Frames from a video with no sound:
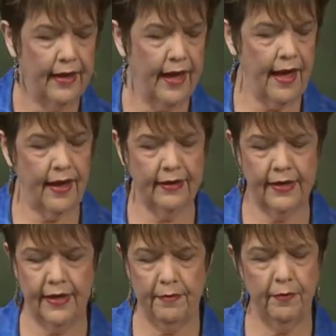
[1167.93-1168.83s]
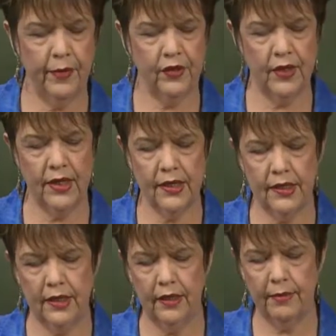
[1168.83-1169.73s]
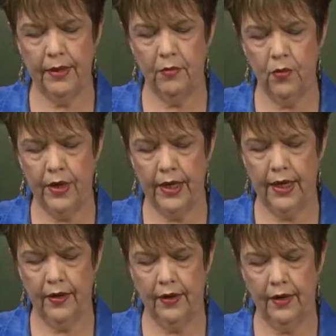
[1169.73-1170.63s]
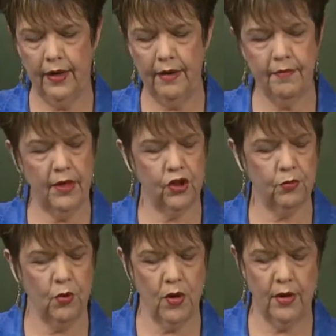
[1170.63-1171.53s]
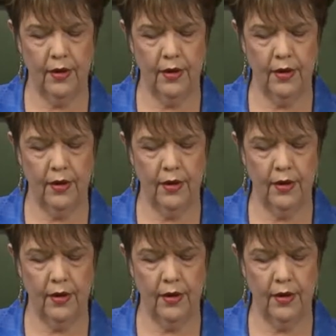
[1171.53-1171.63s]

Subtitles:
And put just a little bit more in here, not much more.